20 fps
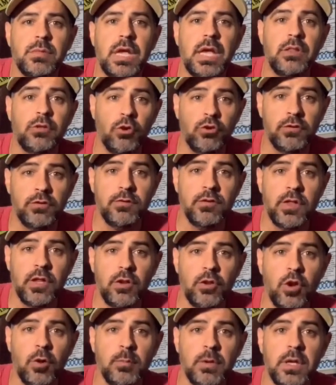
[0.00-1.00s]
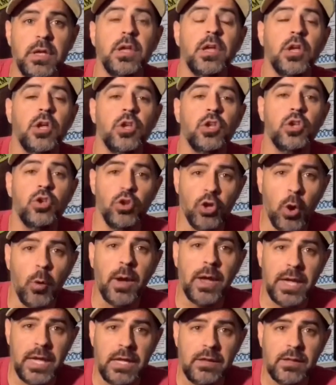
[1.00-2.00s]
And those of you that know me, you know
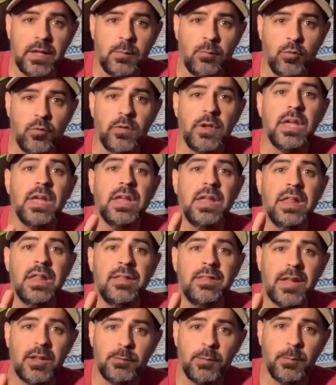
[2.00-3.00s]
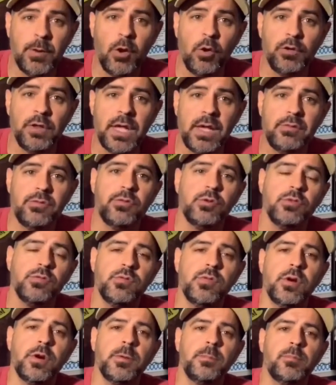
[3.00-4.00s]
I hate that movie. That's been my only F so
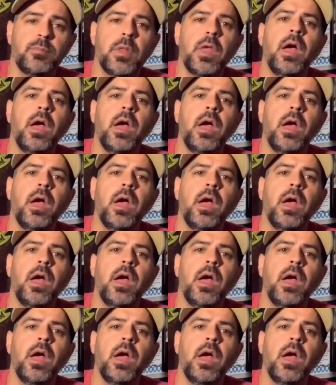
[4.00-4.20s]
far.